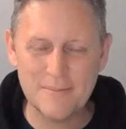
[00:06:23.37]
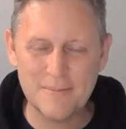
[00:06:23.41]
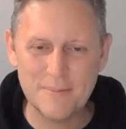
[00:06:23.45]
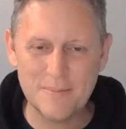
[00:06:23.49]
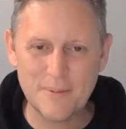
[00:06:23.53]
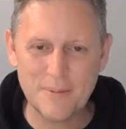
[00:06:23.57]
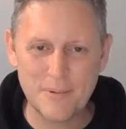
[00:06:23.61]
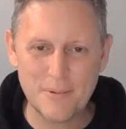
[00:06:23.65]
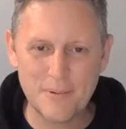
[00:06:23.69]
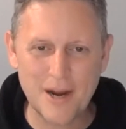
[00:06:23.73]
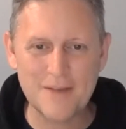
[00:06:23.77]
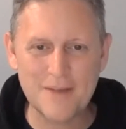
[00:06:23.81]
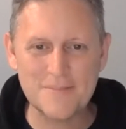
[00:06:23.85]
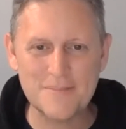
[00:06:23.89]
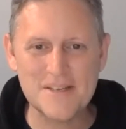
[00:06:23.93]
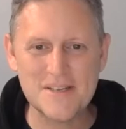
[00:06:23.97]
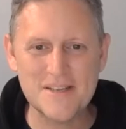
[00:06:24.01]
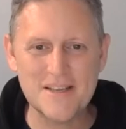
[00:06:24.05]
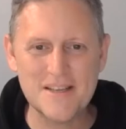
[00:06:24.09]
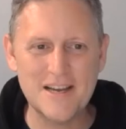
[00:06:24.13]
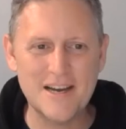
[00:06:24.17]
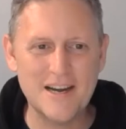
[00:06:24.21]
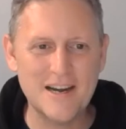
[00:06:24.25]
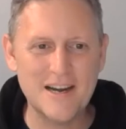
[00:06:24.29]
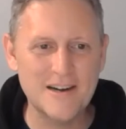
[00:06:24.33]
props
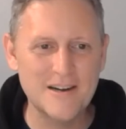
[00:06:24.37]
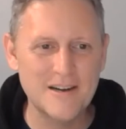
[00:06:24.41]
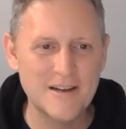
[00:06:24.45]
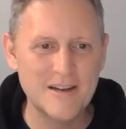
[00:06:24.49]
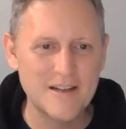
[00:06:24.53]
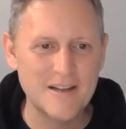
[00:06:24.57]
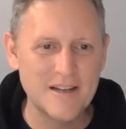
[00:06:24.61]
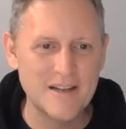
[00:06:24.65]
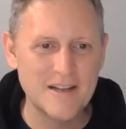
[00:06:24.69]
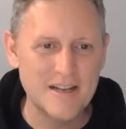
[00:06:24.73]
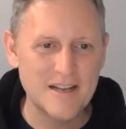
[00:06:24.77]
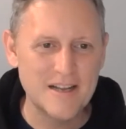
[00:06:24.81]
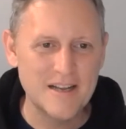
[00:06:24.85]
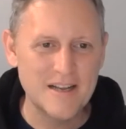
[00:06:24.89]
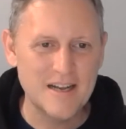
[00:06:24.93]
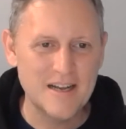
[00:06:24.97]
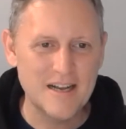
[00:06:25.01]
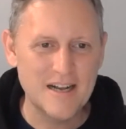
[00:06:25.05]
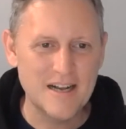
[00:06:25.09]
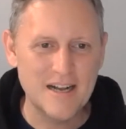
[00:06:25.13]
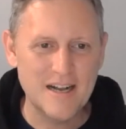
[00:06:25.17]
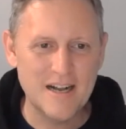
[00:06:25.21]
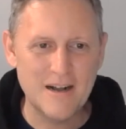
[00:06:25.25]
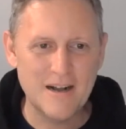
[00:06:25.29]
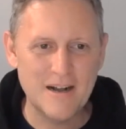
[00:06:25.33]
there.
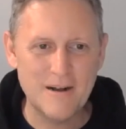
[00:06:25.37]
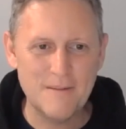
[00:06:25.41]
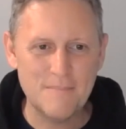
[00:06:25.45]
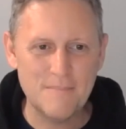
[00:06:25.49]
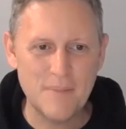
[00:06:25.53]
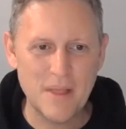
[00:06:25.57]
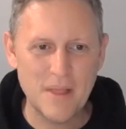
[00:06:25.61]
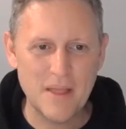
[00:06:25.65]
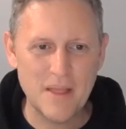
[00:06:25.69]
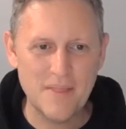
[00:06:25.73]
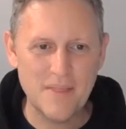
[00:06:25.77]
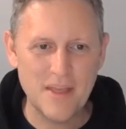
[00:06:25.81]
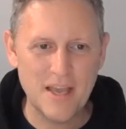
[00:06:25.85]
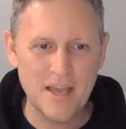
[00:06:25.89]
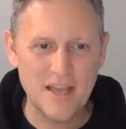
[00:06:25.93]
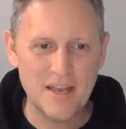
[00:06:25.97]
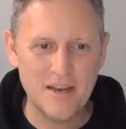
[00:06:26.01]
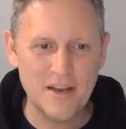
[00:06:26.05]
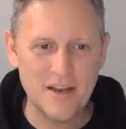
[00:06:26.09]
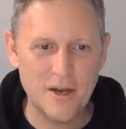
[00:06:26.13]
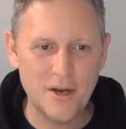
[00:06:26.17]
And then,